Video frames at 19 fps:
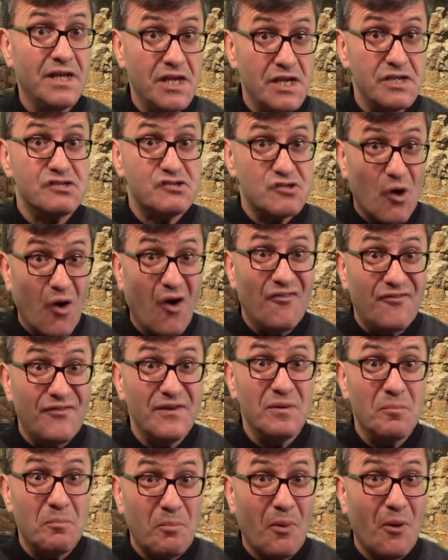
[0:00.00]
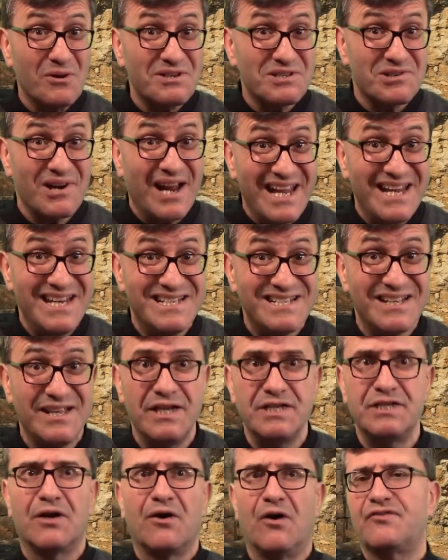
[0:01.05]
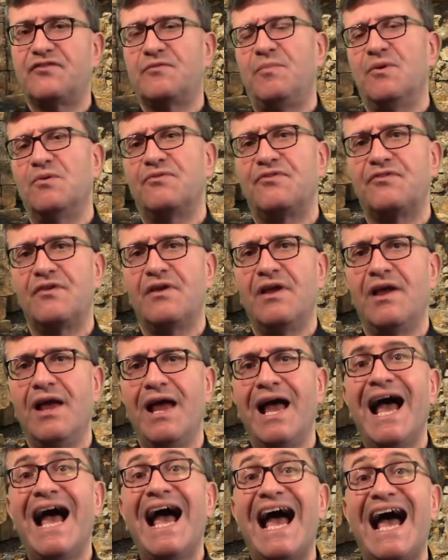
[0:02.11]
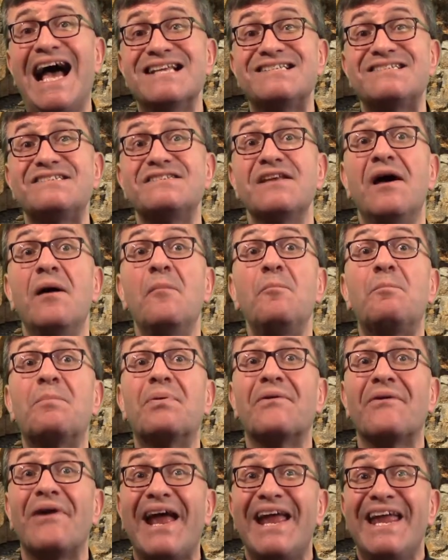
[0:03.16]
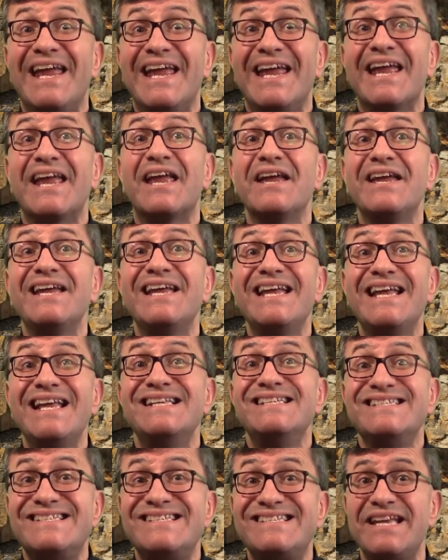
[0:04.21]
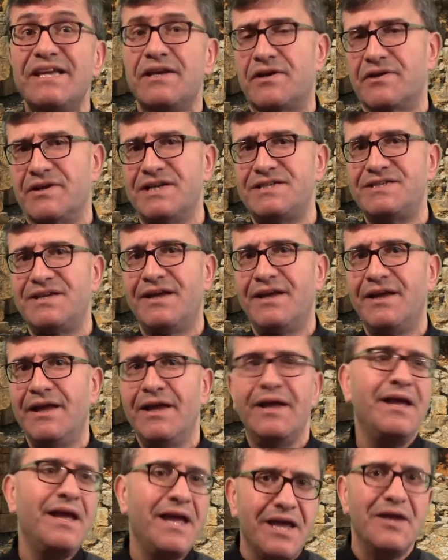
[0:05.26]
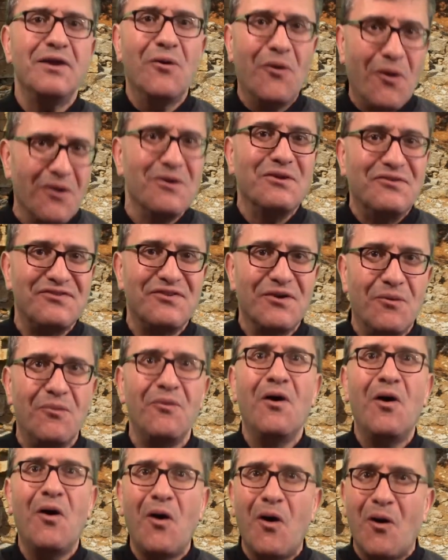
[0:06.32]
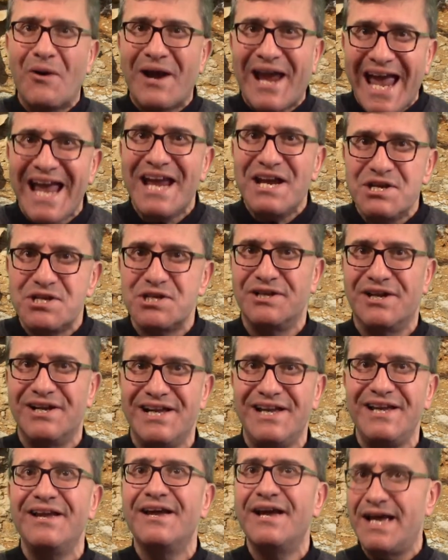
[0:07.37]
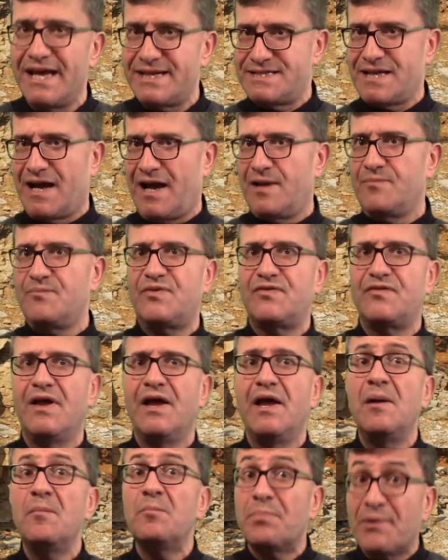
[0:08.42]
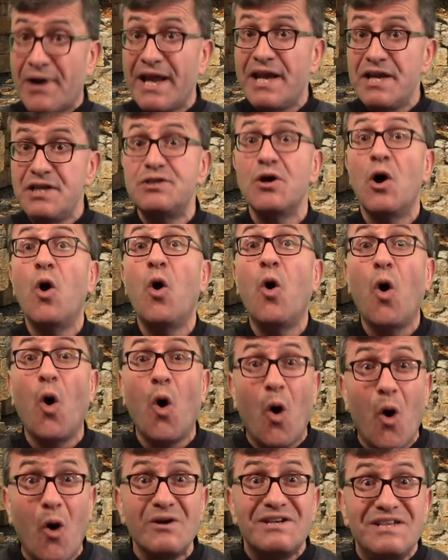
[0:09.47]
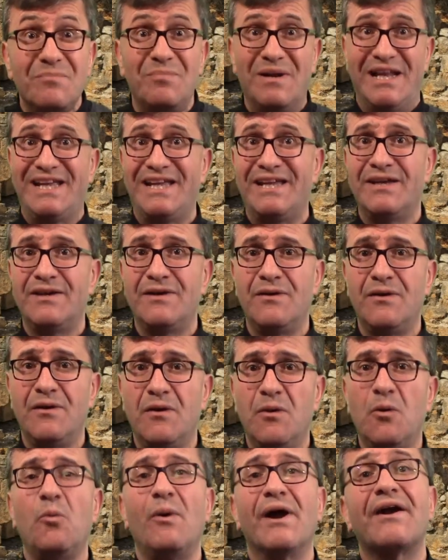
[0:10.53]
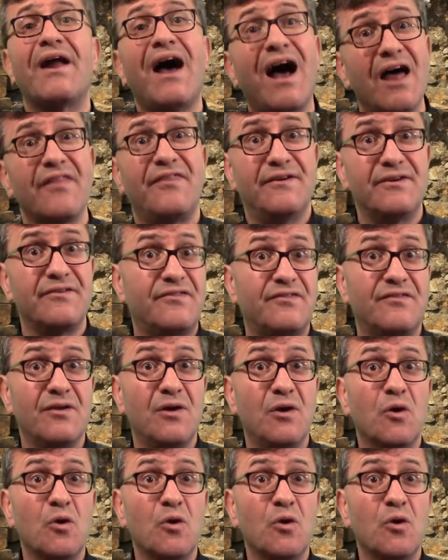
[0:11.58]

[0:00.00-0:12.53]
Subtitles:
is often portrayed in the Gospels as praying in secret, He also occasionally, at times, prayed audibly where others